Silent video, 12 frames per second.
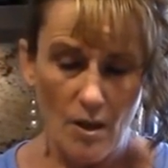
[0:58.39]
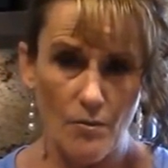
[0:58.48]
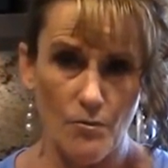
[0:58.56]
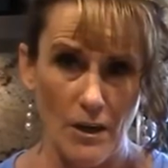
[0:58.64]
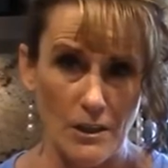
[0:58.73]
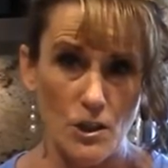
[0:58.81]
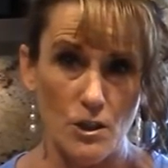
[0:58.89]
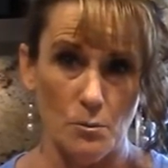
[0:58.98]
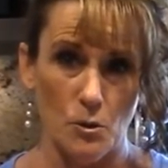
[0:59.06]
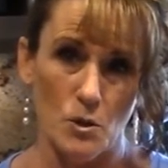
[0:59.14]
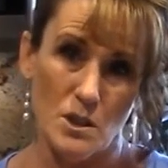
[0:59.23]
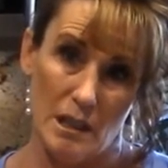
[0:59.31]

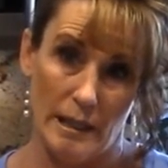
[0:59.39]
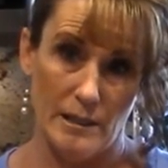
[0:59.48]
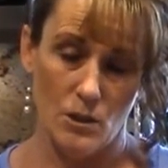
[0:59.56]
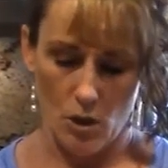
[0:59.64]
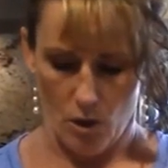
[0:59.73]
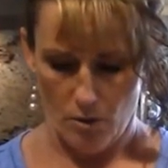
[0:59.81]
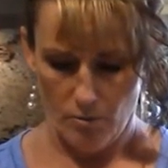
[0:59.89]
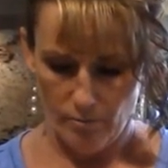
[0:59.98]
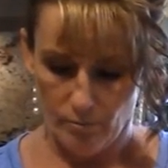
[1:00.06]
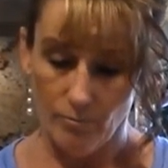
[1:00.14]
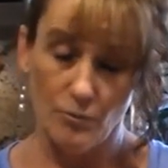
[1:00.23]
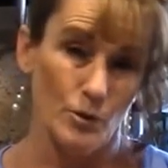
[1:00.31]
vegetable slicer,
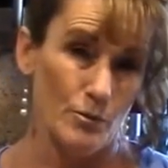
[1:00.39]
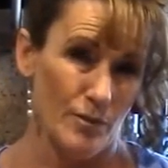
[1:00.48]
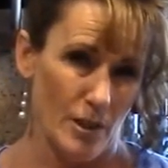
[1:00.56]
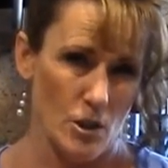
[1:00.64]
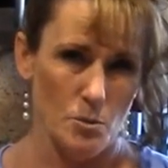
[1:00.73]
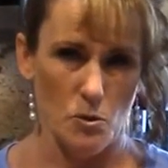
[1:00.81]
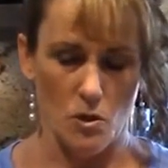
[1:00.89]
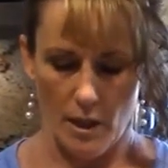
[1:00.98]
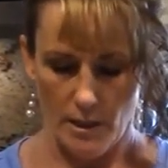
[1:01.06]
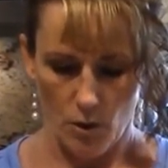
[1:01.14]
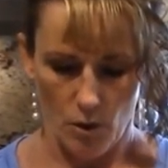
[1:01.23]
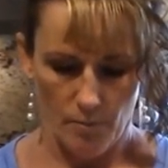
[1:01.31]
fruit and vegetable
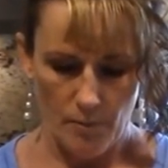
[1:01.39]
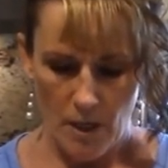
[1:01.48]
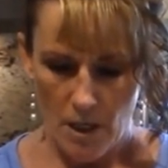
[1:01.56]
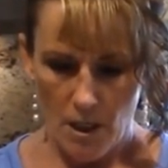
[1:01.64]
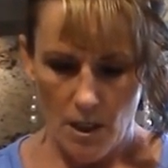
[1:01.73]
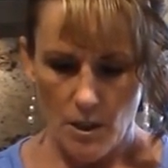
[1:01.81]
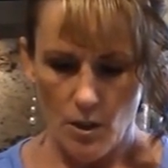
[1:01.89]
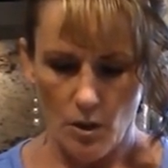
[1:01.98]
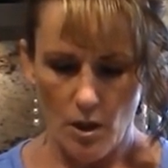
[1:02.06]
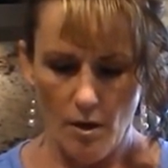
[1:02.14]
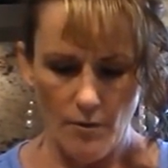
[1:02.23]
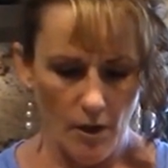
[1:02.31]
slicer. So
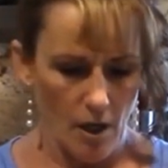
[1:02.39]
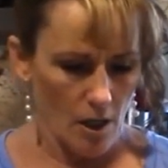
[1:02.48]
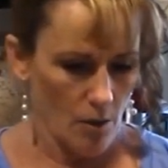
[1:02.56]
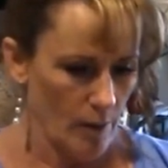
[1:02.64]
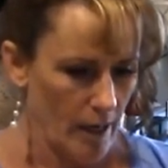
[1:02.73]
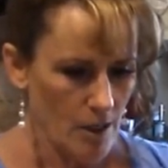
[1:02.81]
the avocado